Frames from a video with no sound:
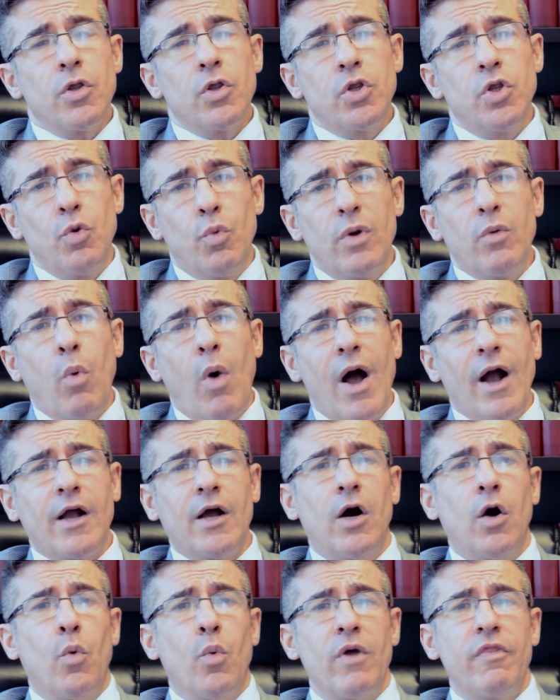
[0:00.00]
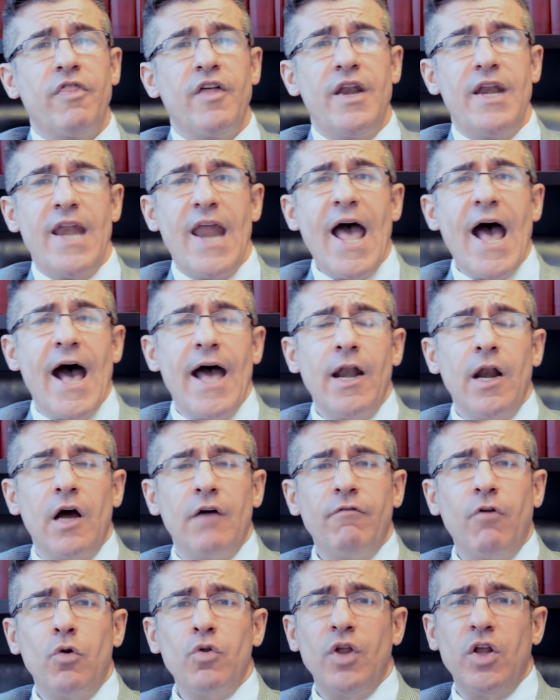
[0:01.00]
you would walk out with a net
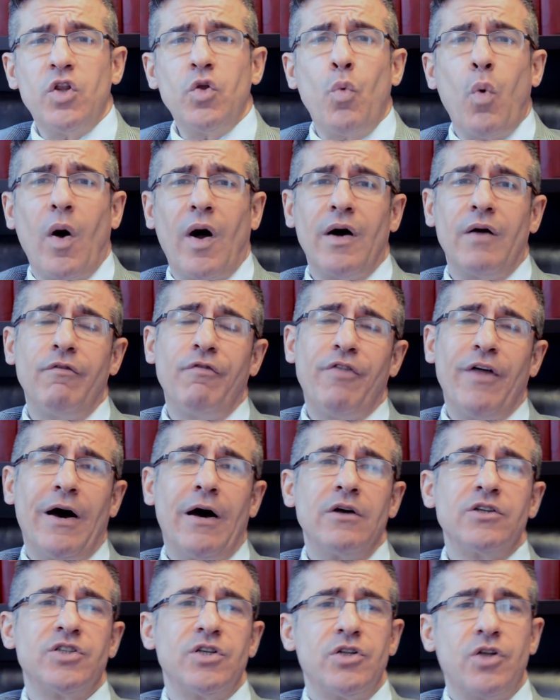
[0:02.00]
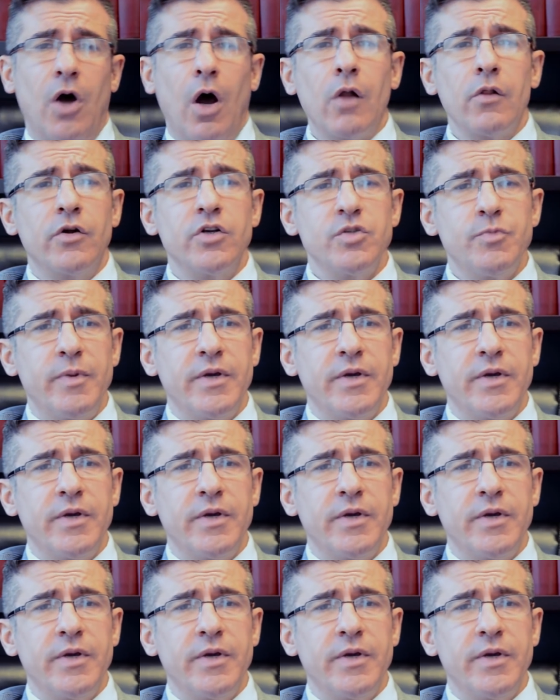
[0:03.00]
of only $12,000